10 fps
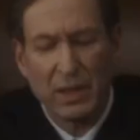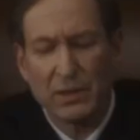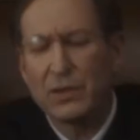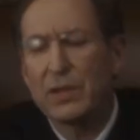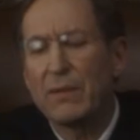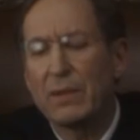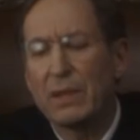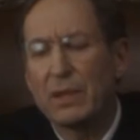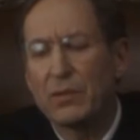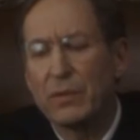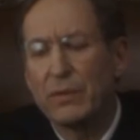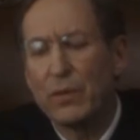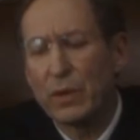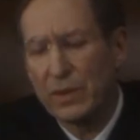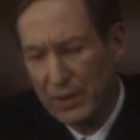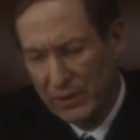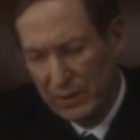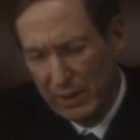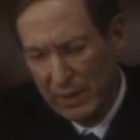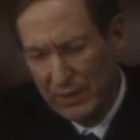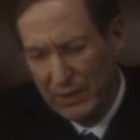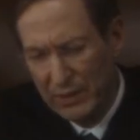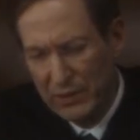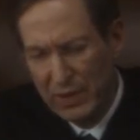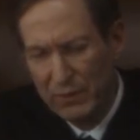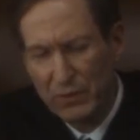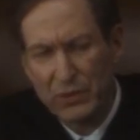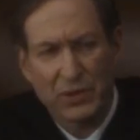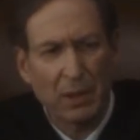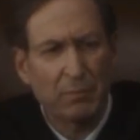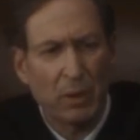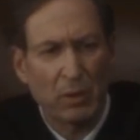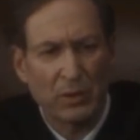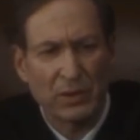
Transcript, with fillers: 746 likes and several sub posts.